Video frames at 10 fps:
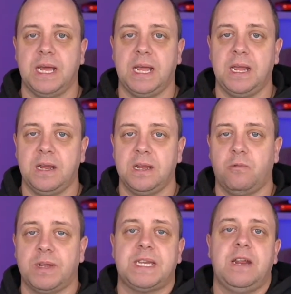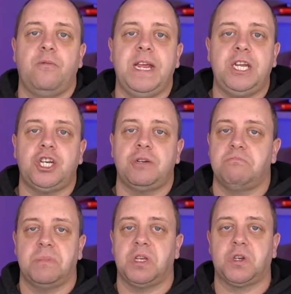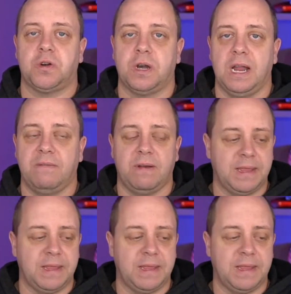they reach a certain level.